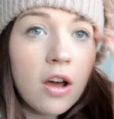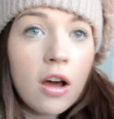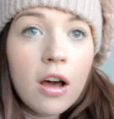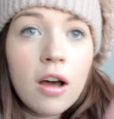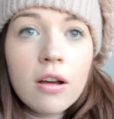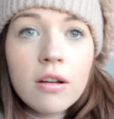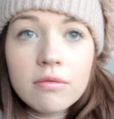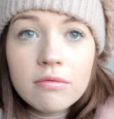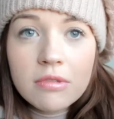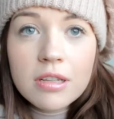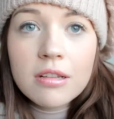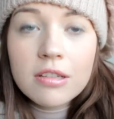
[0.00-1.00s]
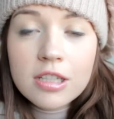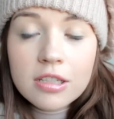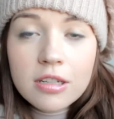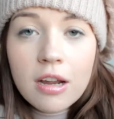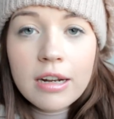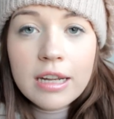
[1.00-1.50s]
are
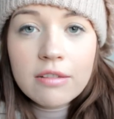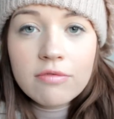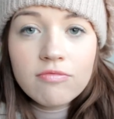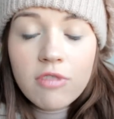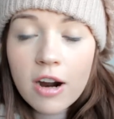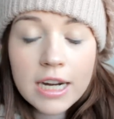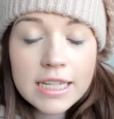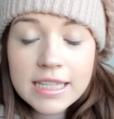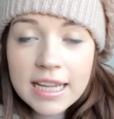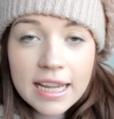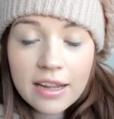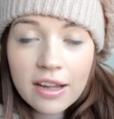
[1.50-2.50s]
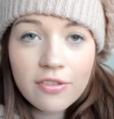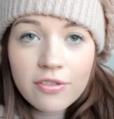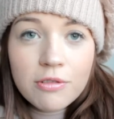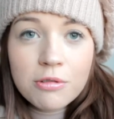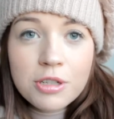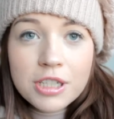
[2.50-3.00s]
slowly rising,
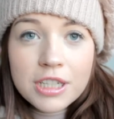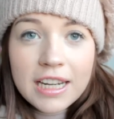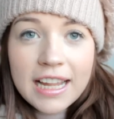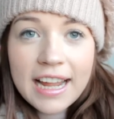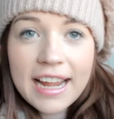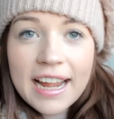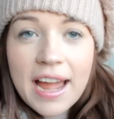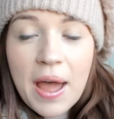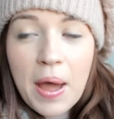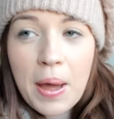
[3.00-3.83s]
unfortunately.